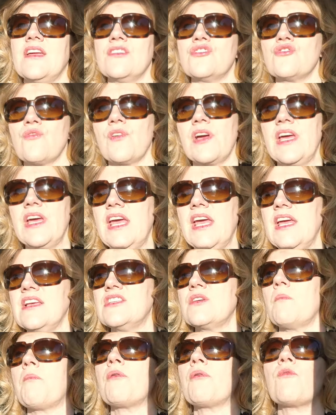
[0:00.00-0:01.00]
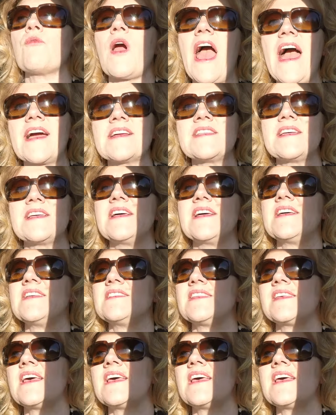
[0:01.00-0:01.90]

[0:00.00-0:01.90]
trying to practice,